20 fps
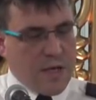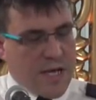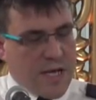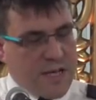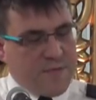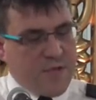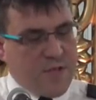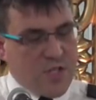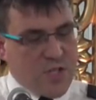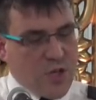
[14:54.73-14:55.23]
And
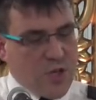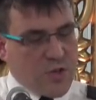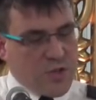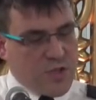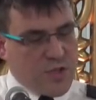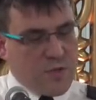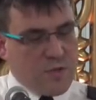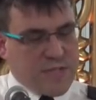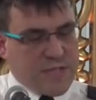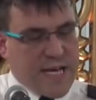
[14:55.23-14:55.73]
if you don't
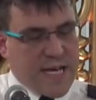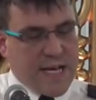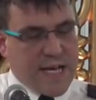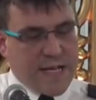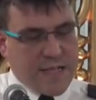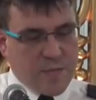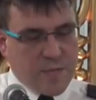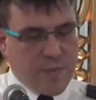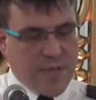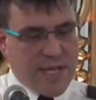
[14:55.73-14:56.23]
do that,
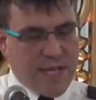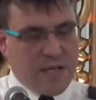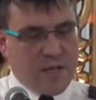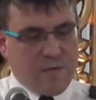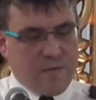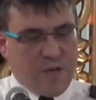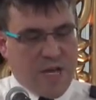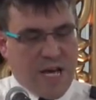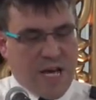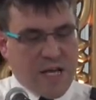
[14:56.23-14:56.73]
in the blink
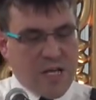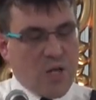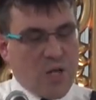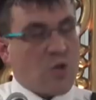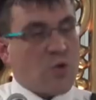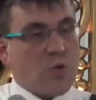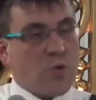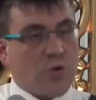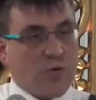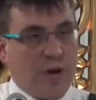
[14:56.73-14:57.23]
of an eye, you
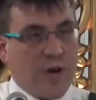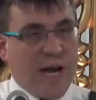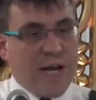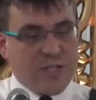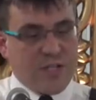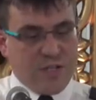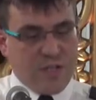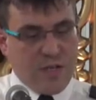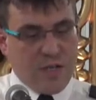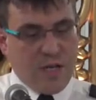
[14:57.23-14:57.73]
could
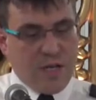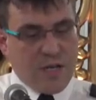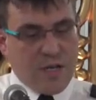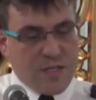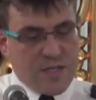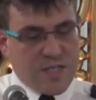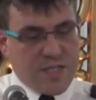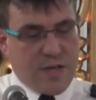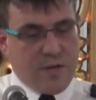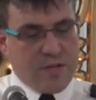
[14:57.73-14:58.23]
crash
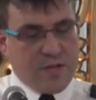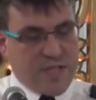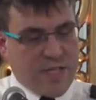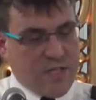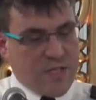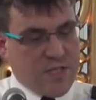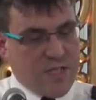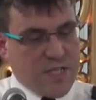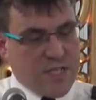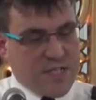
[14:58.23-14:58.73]
and seriously
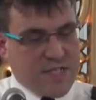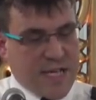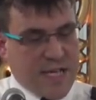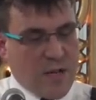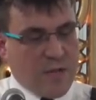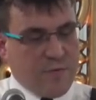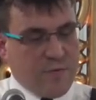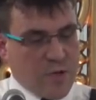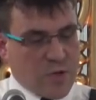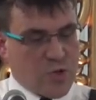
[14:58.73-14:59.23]
injure
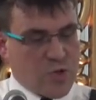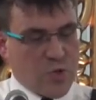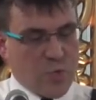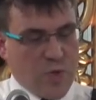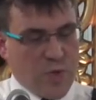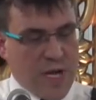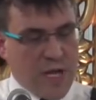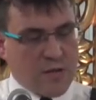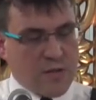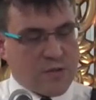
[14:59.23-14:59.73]
yourself or
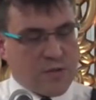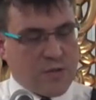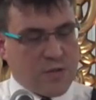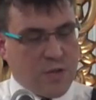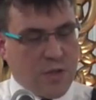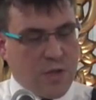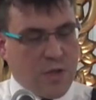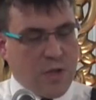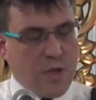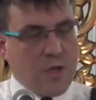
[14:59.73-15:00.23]
someone else.
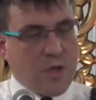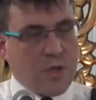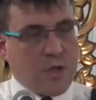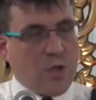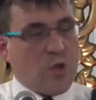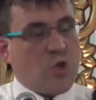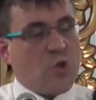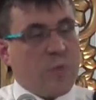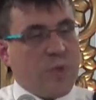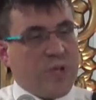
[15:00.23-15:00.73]

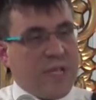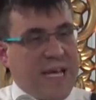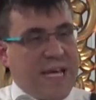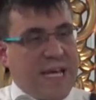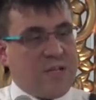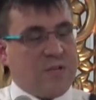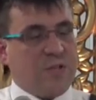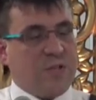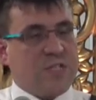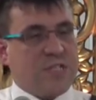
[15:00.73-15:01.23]
You could be
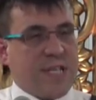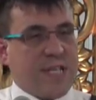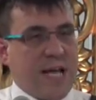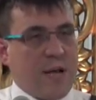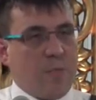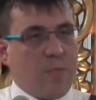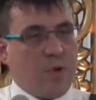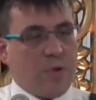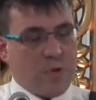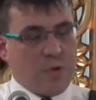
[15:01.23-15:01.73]
laid on the
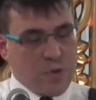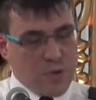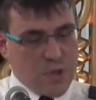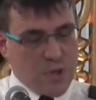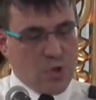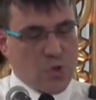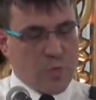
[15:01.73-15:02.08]
slab, you